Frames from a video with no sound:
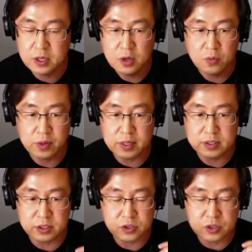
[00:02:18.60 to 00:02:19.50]
whether it's
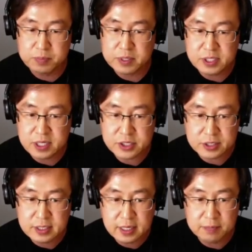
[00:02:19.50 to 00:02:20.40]
a super
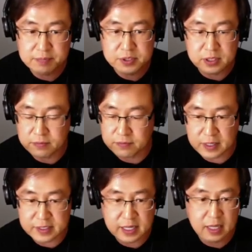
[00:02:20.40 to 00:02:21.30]
suction cups of
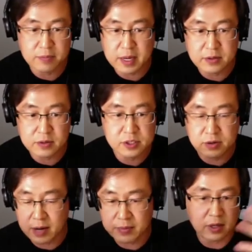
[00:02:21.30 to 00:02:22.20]
salamanders
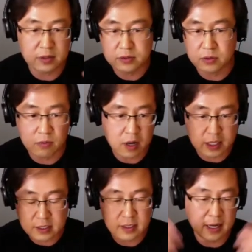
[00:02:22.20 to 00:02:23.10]
grabbing onto a wall
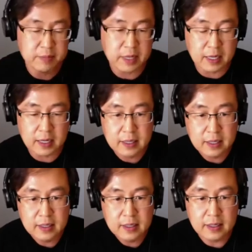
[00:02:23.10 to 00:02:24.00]
and climbing.
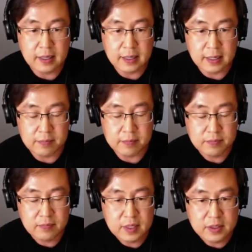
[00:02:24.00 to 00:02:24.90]

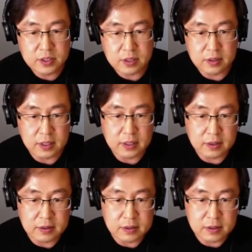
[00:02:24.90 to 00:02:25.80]
Certainly
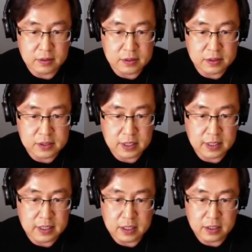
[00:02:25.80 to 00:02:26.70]
there's
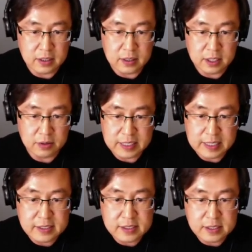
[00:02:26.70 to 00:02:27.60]

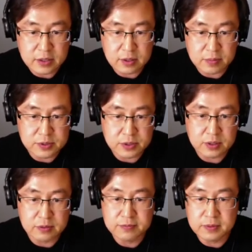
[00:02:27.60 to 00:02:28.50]
iridescence that you
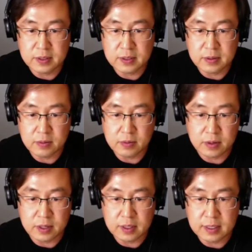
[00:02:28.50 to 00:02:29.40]
observe, or